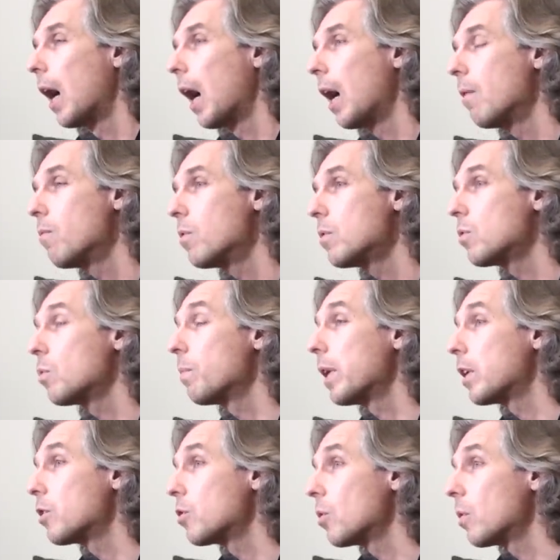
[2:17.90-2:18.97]
I want to
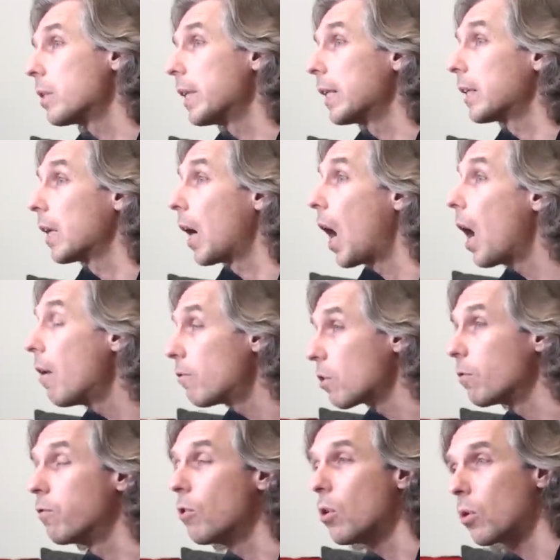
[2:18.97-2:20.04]
make sure that
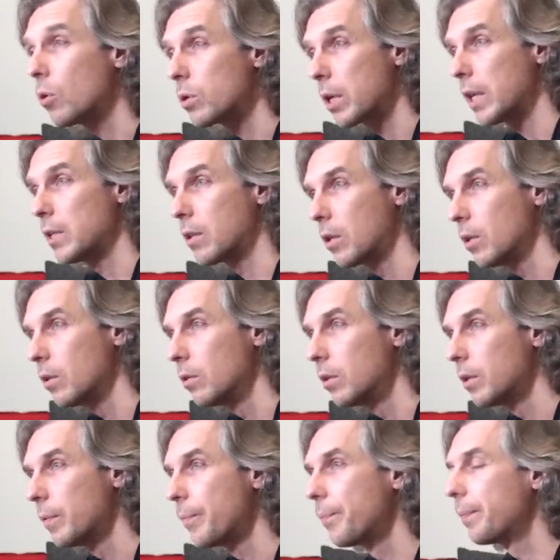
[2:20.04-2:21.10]
autofocus is good.
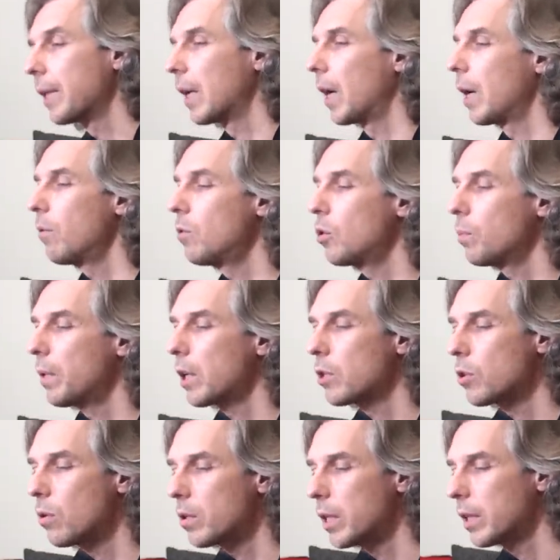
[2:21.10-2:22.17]
I want to make
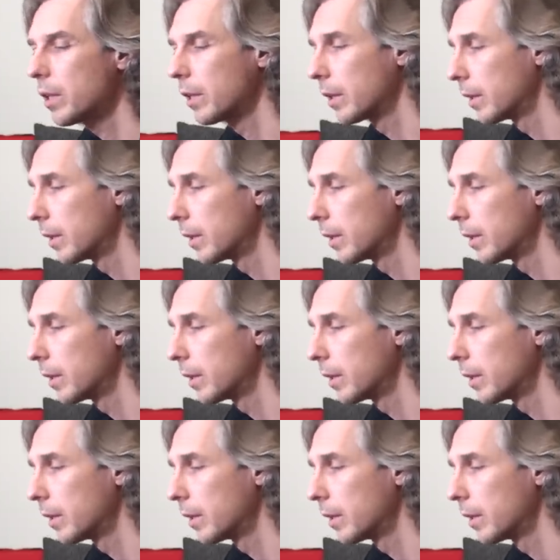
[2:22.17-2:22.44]
sure that